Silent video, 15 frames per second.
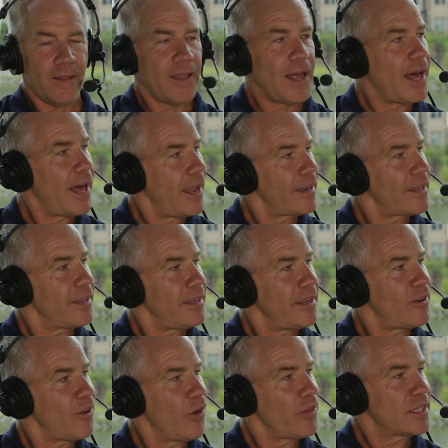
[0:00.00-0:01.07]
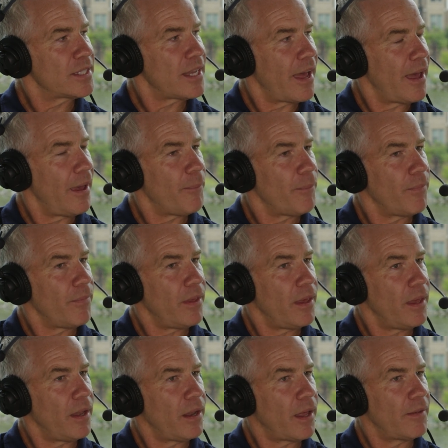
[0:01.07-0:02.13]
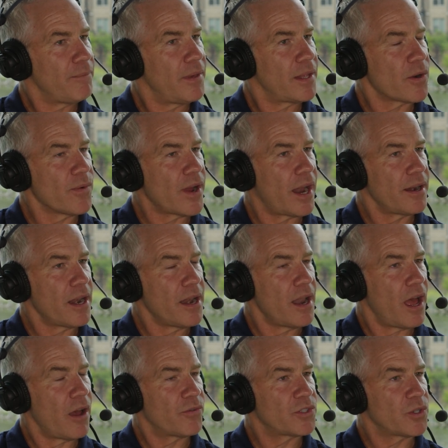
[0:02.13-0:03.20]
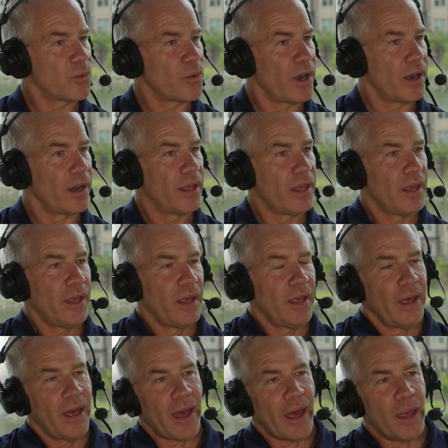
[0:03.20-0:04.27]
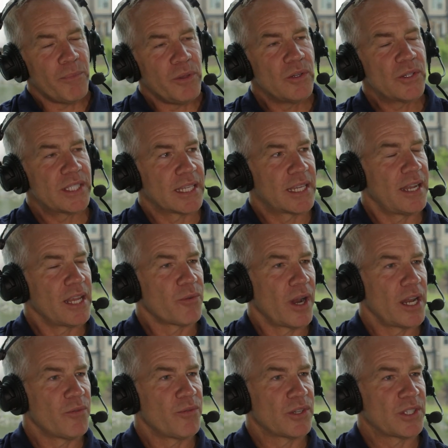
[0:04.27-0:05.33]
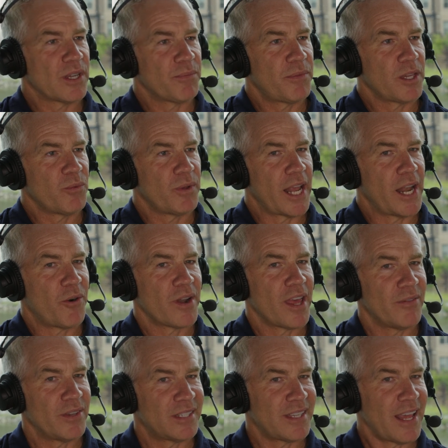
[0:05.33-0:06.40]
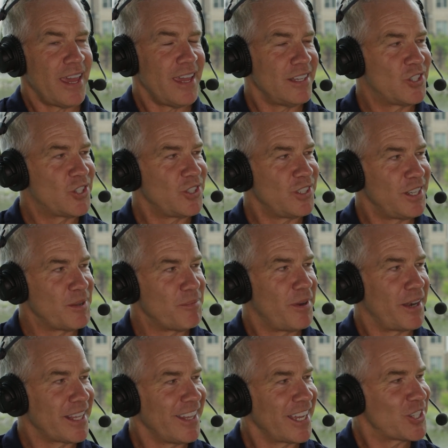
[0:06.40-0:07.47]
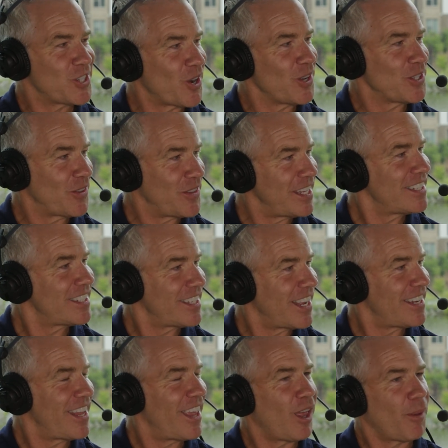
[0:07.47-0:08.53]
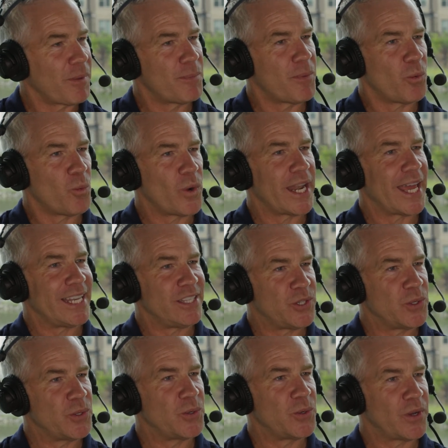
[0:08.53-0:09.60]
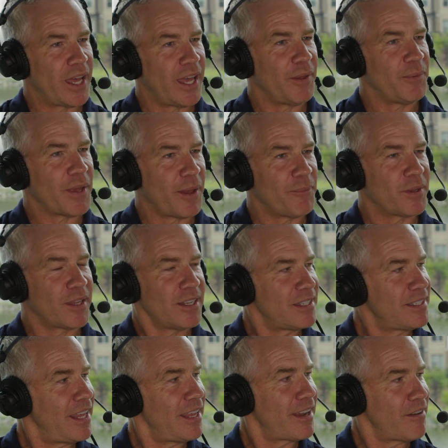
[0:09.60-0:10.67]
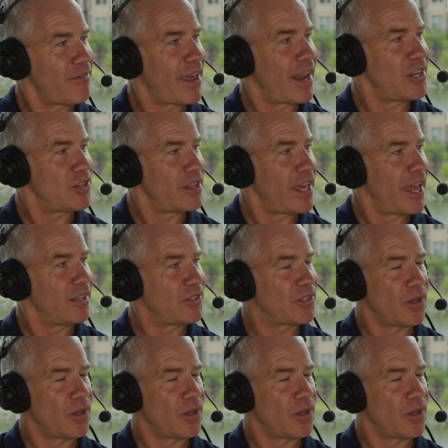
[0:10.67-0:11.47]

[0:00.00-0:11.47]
A lot and all the time. And I've been around enough to where I'm used to getting ready for something when I don't have a sage and a mm-hmm. buddy like Charles on the inside to help me. But when I do, I, am going to take advantage of that.